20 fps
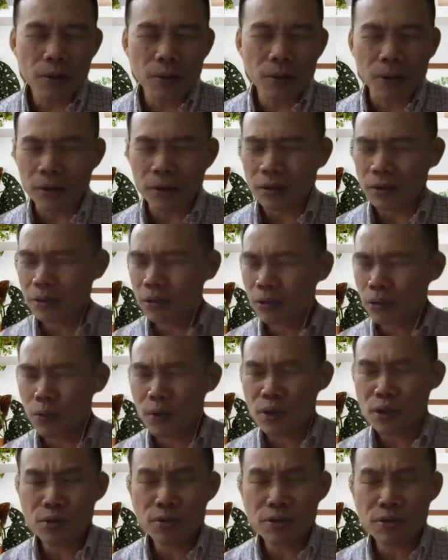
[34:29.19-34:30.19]
or
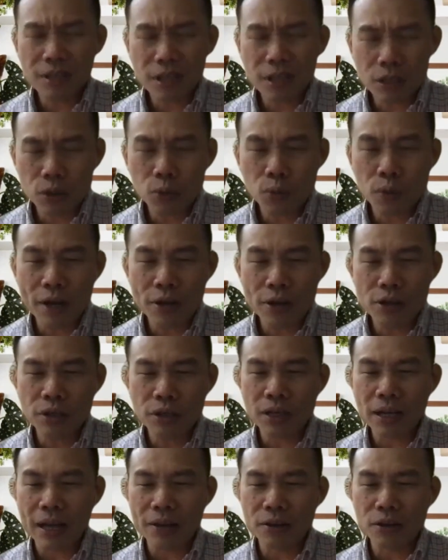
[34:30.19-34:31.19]
going through a situation
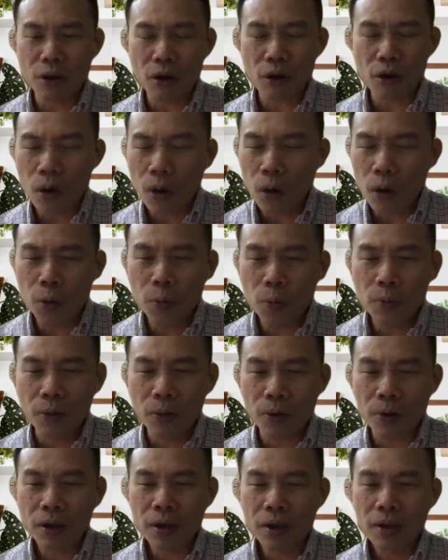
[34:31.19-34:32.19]
at your home,
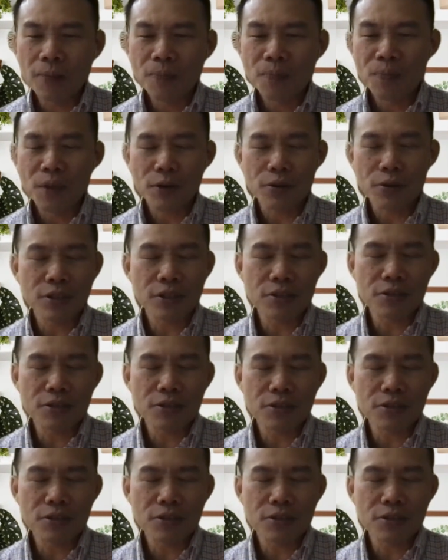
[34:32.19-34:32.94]
or there are certain